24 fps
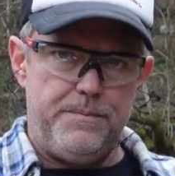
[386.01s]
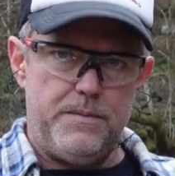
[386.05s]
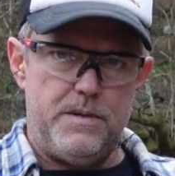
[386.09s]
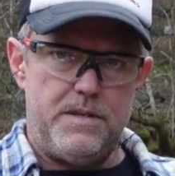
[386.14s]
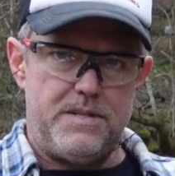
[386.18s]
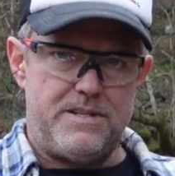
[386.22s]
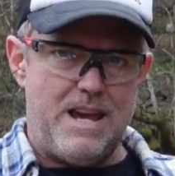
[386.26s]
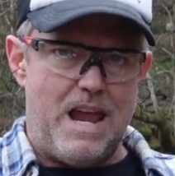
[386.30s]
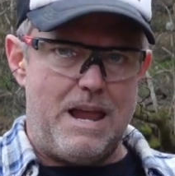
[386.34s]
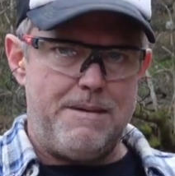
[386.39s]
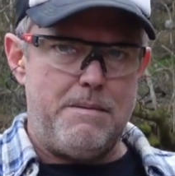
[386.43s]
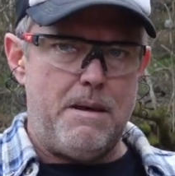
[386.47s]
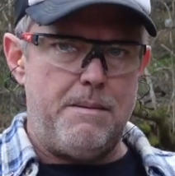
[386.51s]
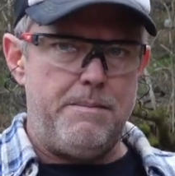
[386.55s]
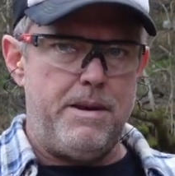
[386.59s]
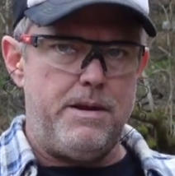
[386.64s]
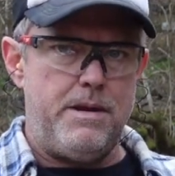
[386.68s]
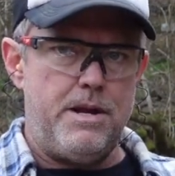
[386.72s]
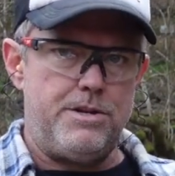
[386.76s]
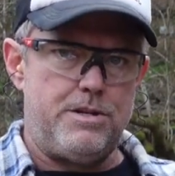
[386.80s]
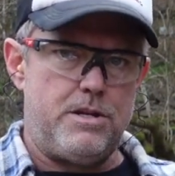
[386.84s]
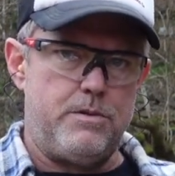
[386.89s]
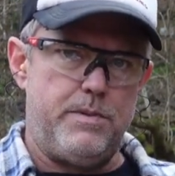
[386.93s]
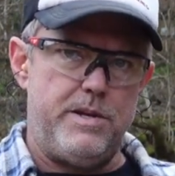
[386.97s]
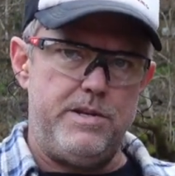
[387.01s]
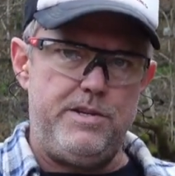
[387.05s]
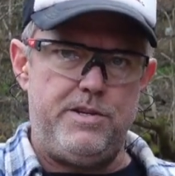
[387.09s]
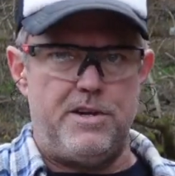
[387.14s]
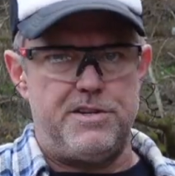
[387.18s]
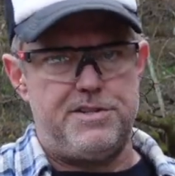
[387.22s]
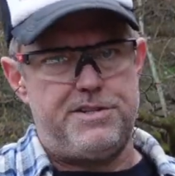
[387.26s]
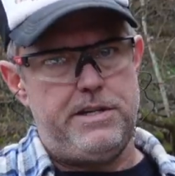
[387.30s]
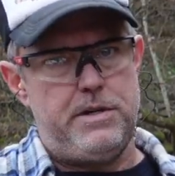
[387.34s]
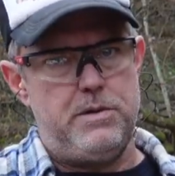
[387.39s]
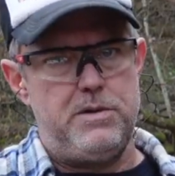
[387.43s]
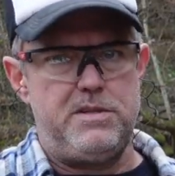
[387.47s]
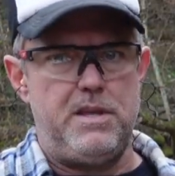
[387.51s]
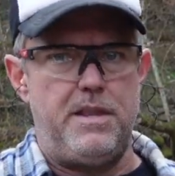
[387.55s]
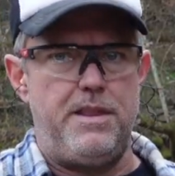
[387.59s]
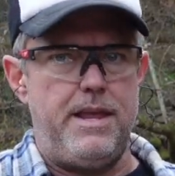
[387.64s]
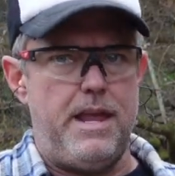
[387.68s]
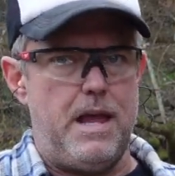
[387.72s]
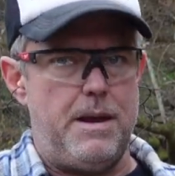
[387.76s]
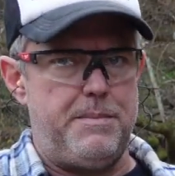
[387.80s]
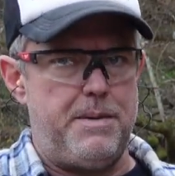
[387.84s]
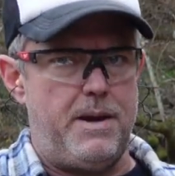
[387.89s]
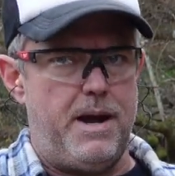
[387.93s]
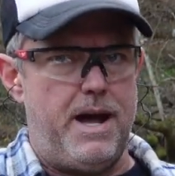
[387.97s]
same ammunition we just used in the
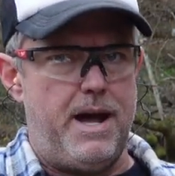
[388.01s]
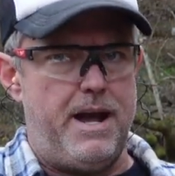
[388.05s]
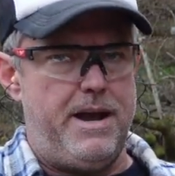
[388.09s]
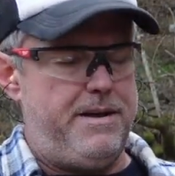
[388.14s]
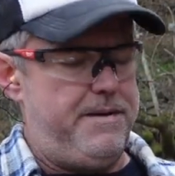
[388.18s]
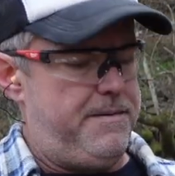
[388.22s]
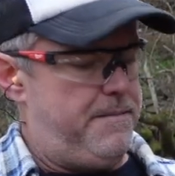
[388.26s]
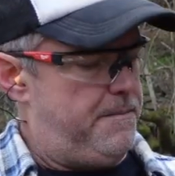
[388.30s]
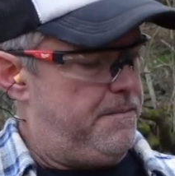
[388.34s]
M9.